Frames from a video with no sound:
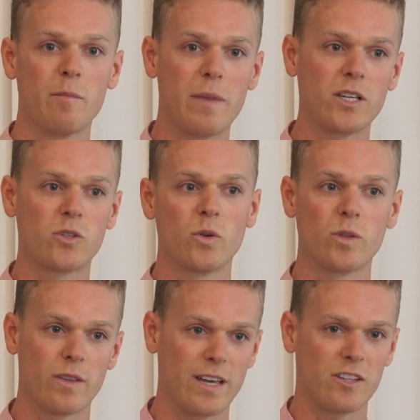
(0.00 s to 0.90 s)
and make sure
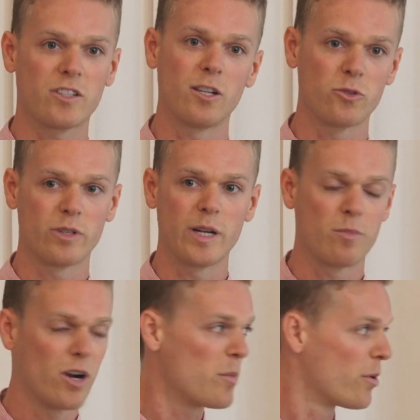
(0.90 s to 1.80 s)
that that's culturally
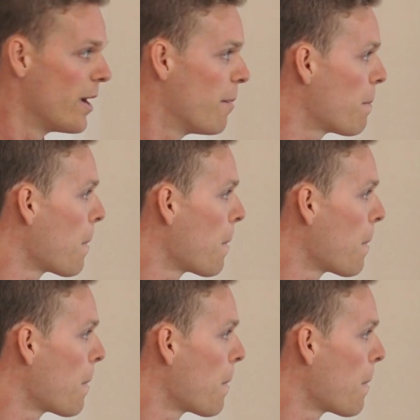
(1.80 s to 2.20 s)
appropriate.